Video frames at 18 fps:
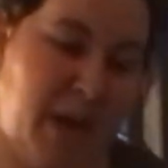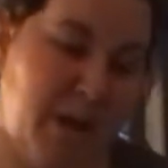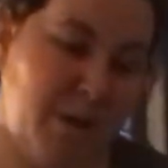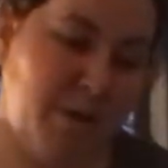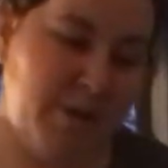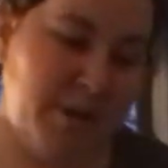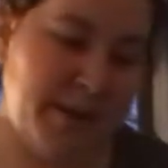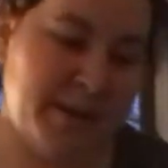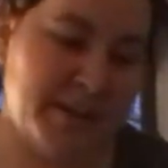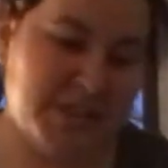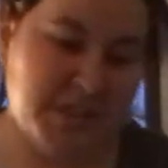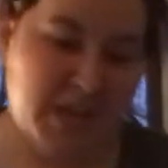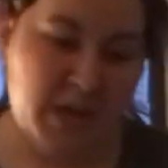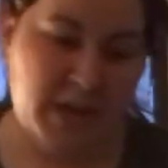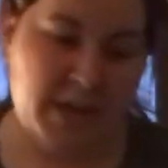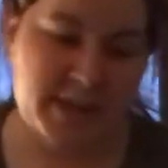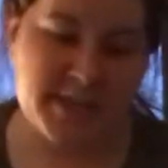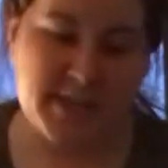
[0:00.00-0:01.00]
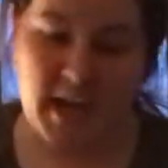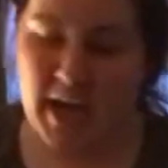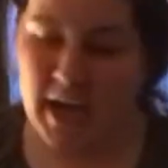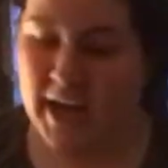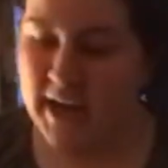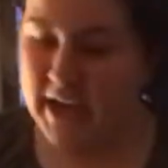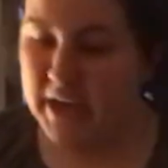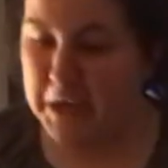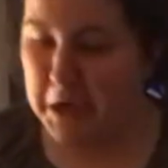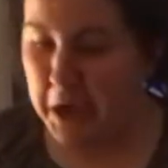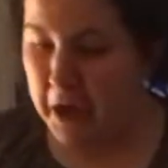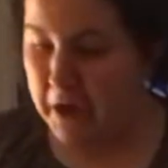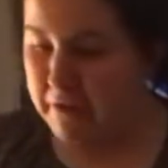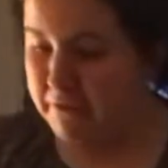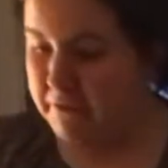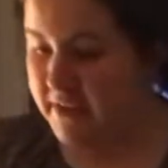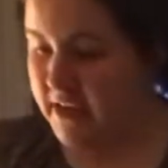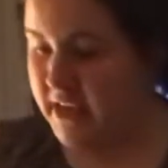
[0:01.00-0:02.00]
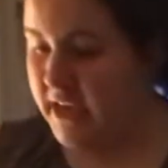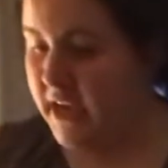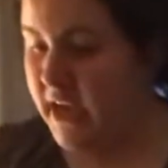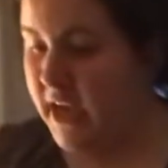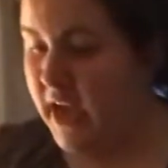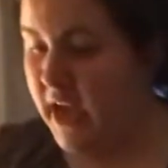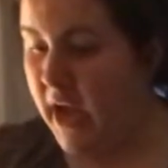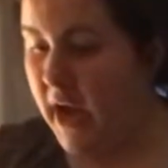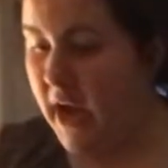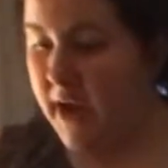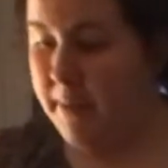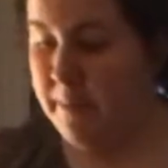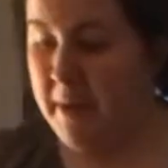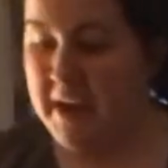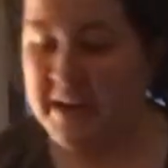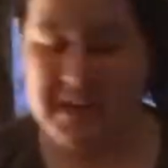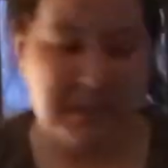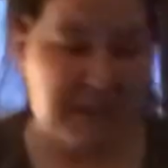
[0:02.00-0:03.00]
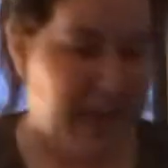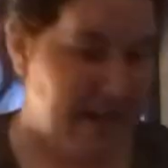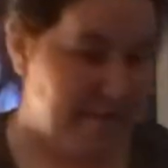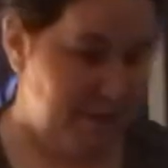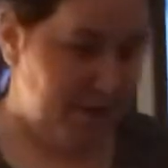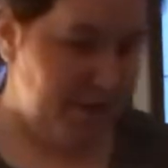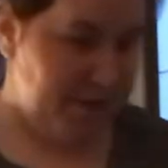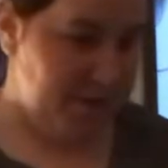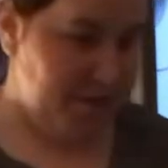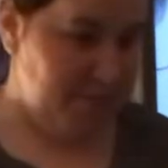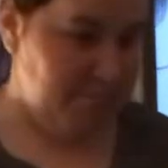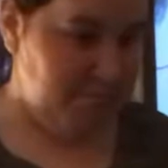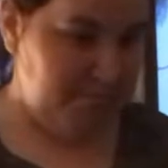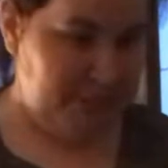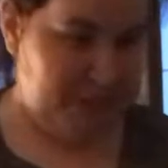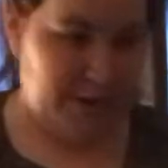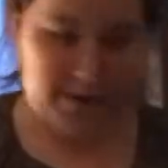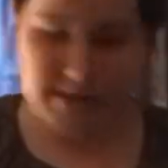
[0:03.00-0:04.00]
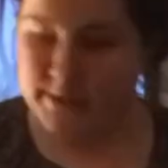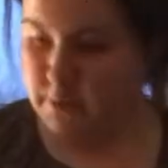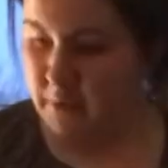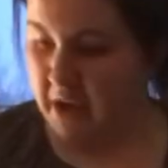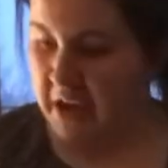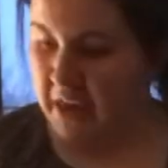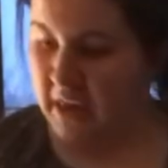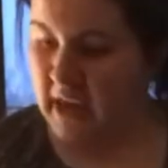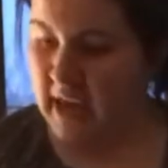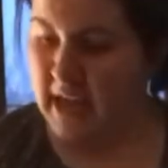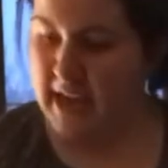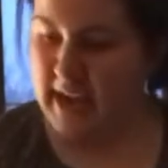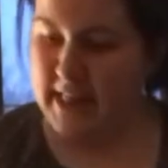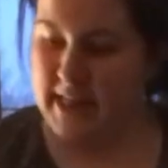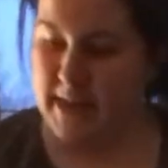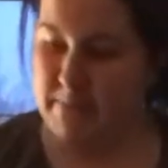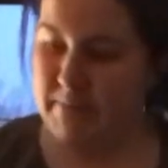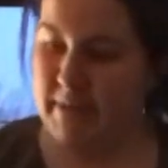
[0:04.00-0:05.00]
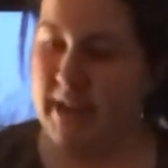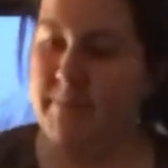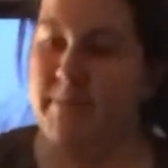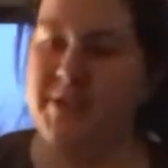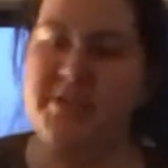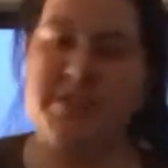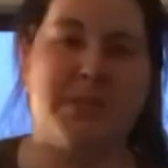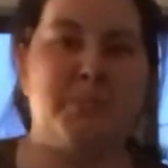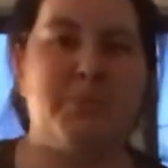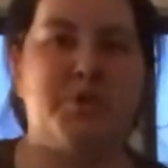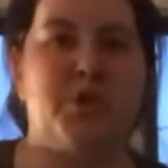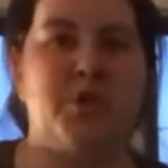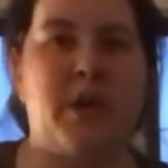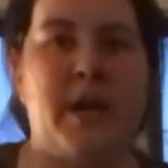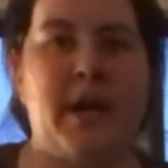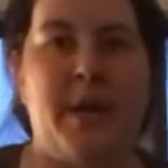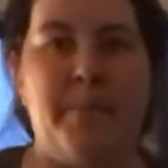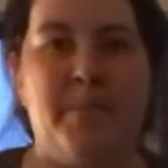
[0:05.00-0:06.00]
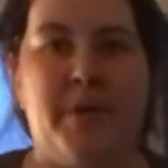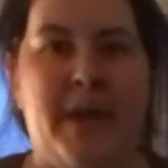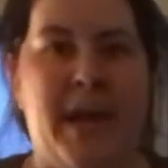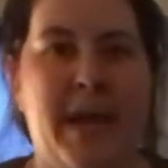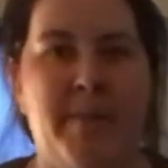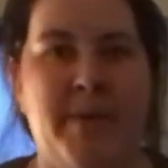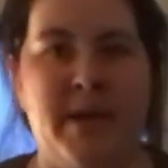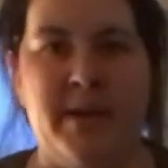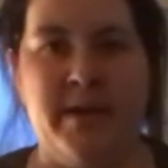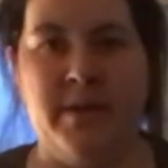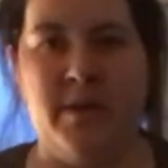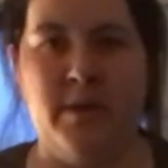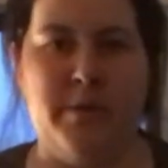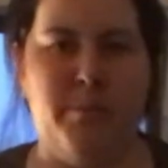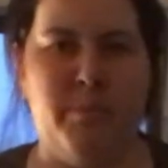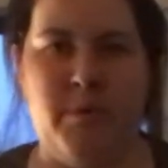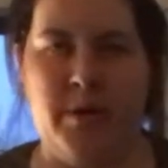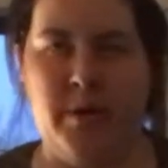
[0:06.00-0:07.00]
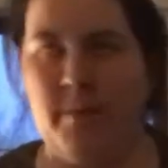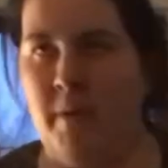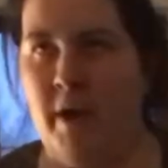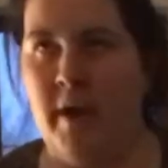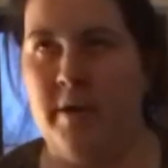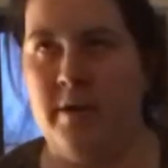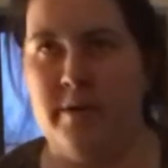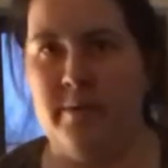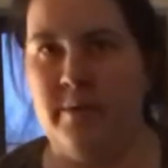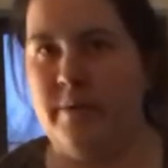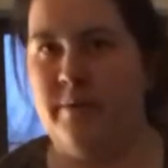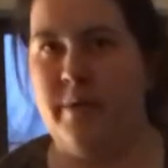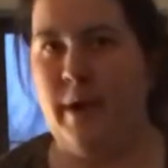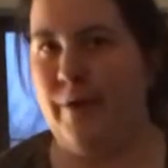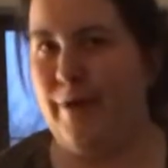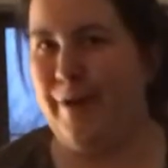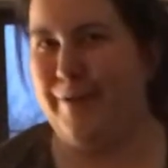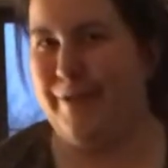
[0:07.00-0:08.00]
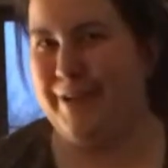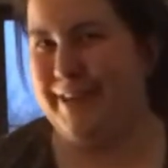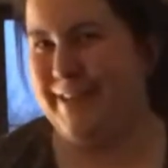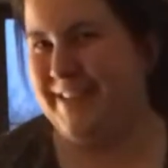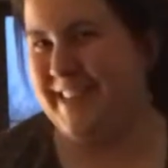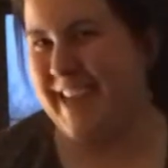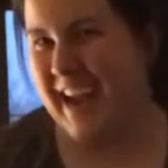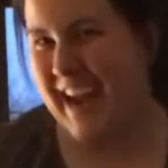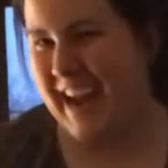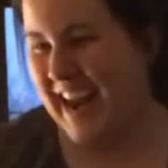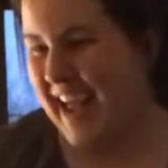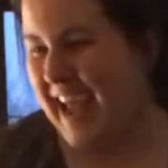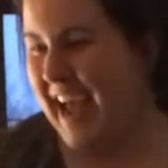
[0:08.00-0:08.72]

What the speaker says: orange, a chai, a coffee, and a lavender bitter as well, and then maybe just some straight up bergamot or bergamot or however you say it,